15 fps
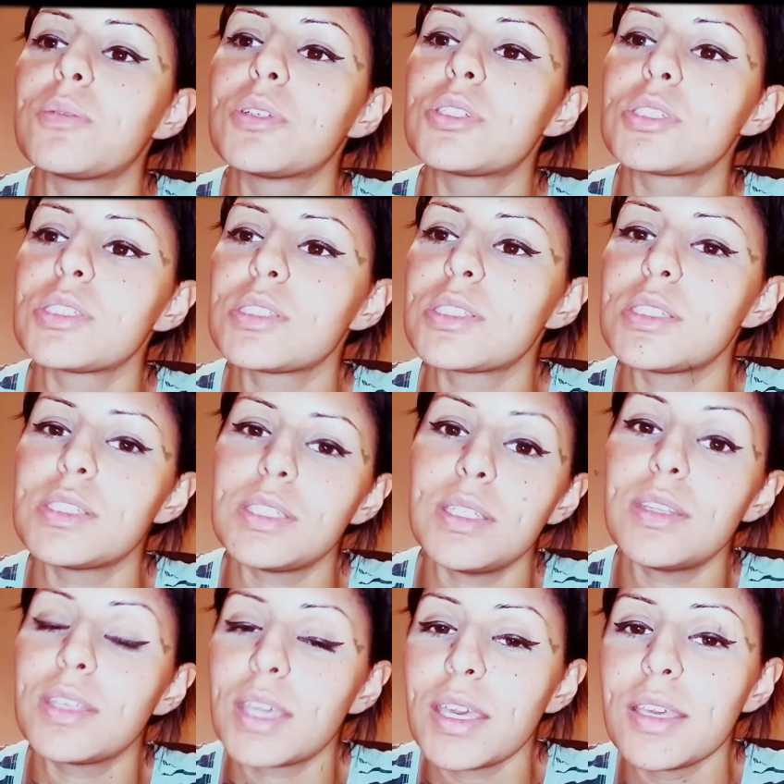which is
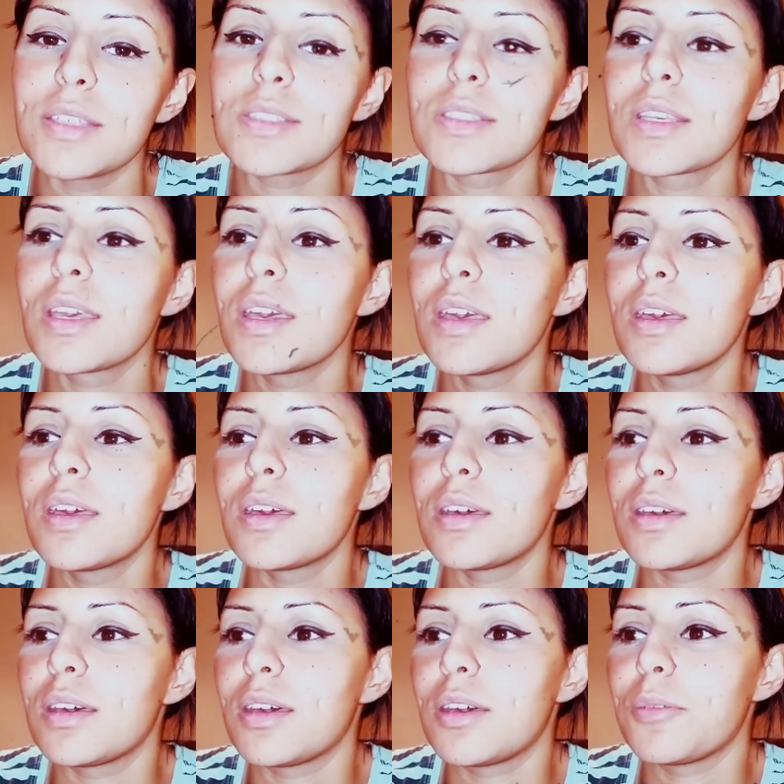indeed the case.
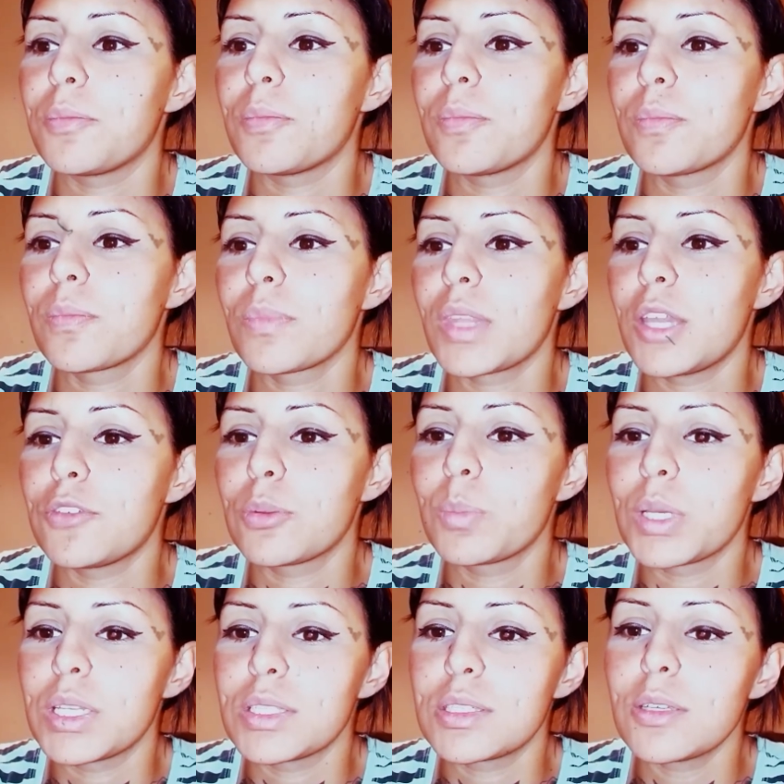
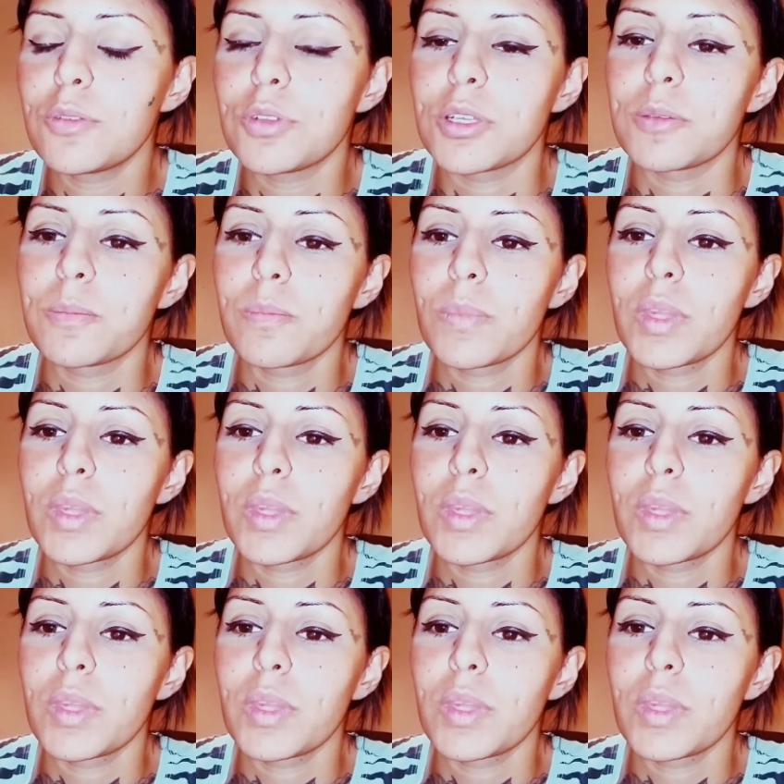Everybody's different.